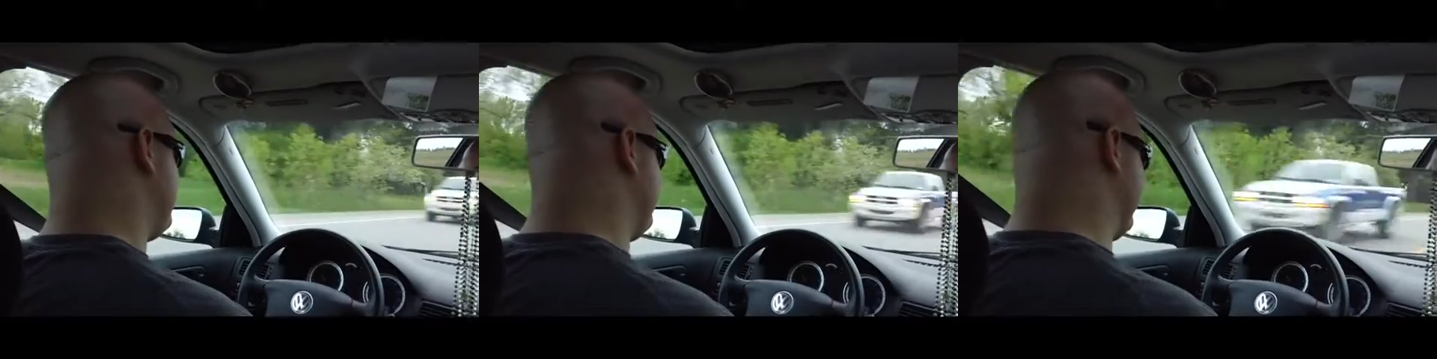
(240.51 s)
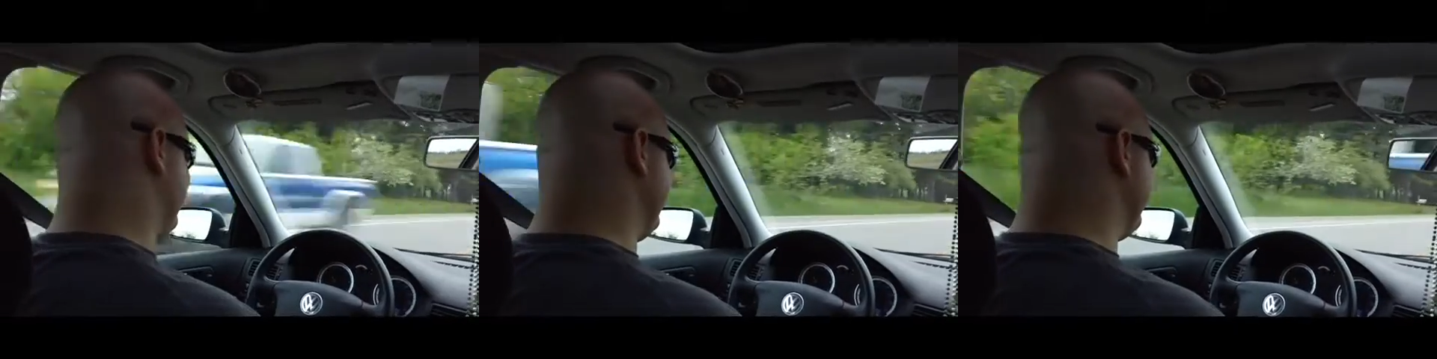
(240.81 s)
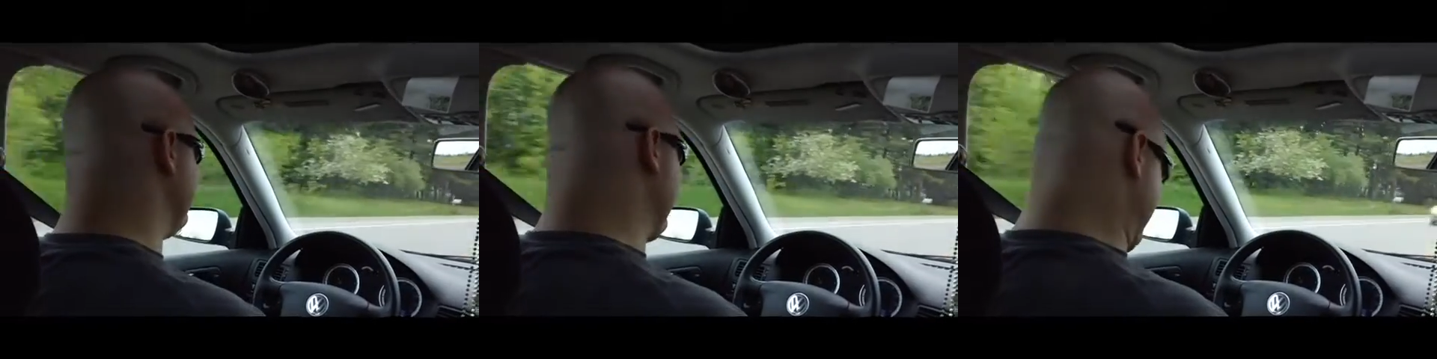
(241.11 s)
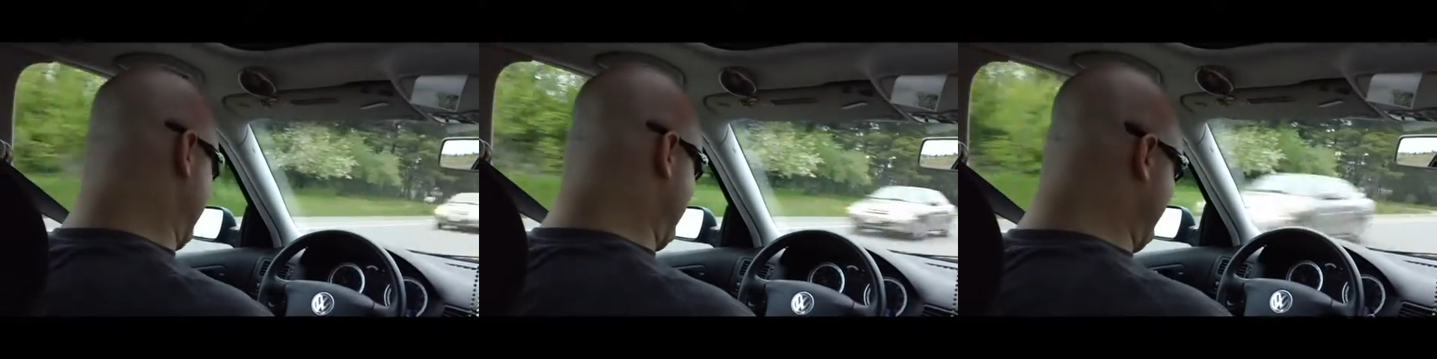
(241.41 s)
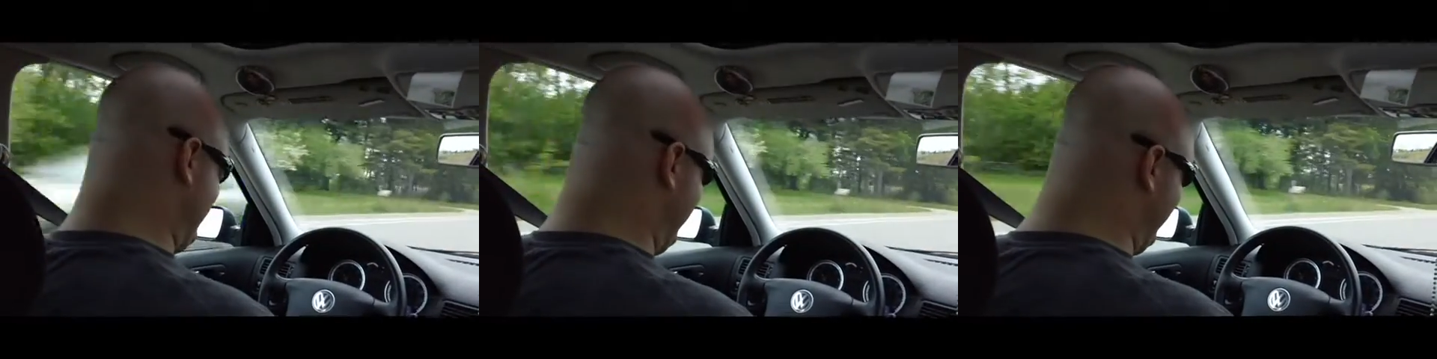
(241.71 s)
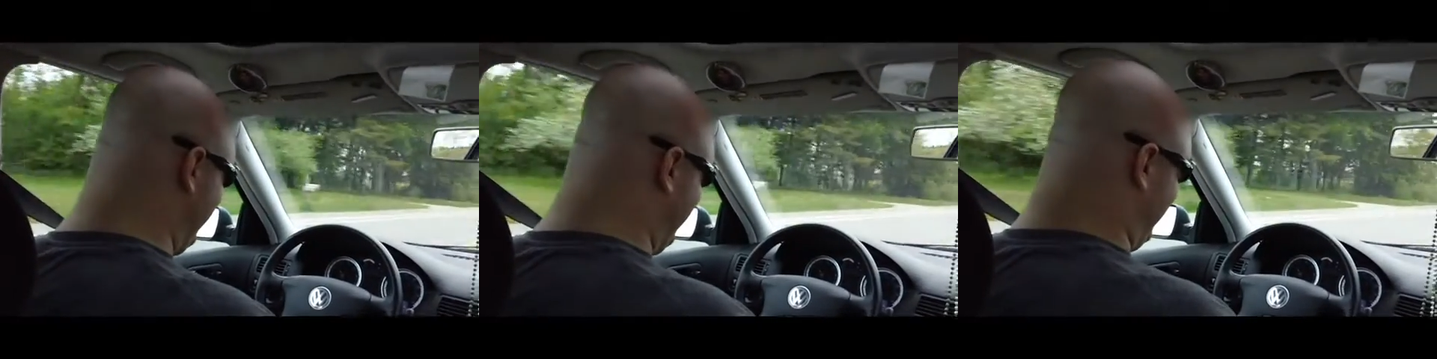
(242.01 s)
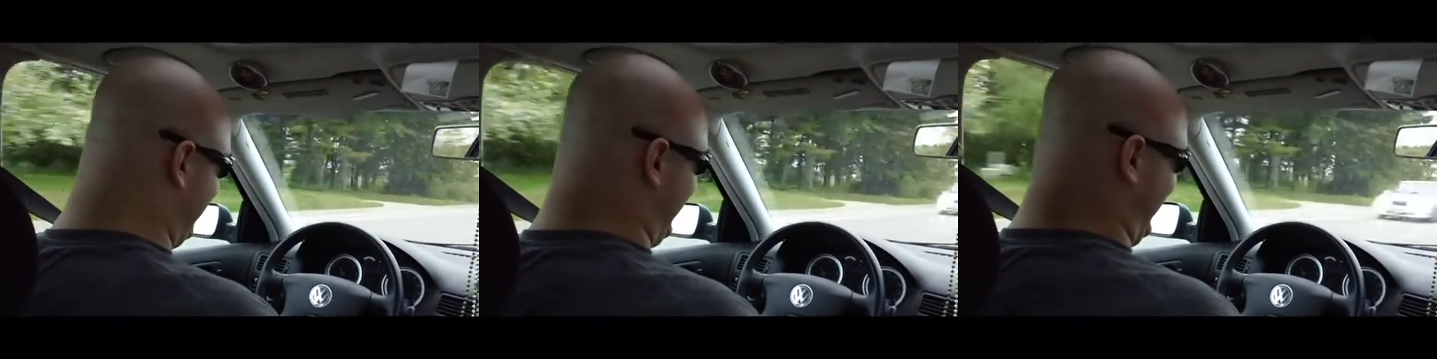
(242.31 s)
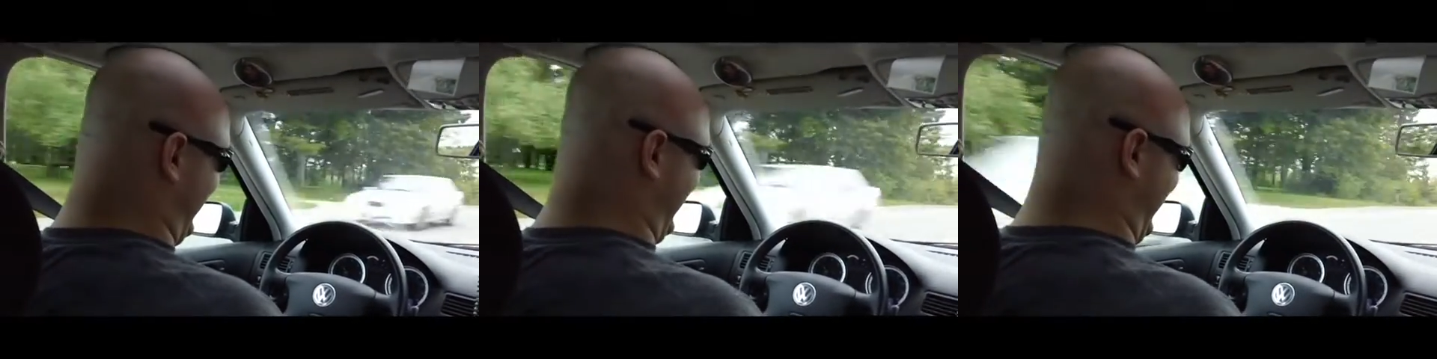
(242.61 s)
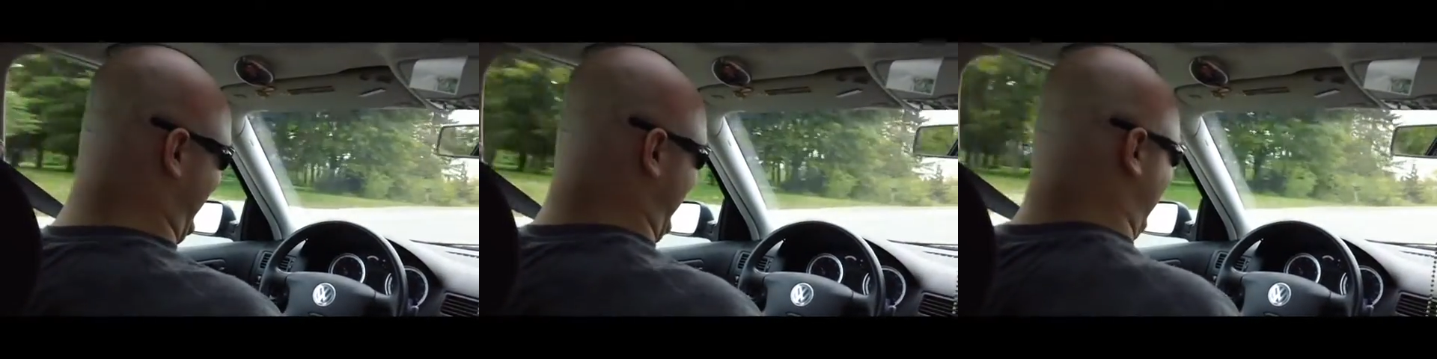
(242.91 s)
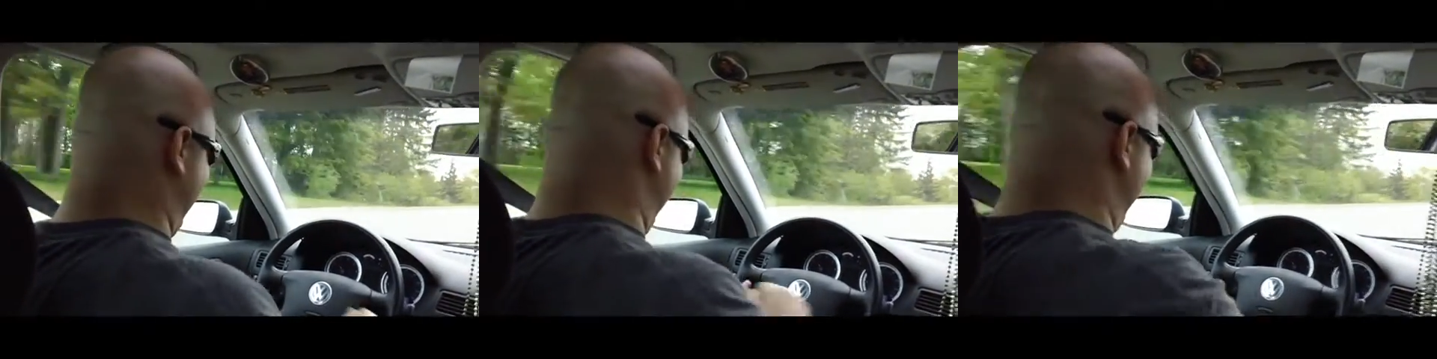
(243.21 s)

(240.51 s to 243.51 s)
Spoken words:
No face is visible, so there are no lips to read.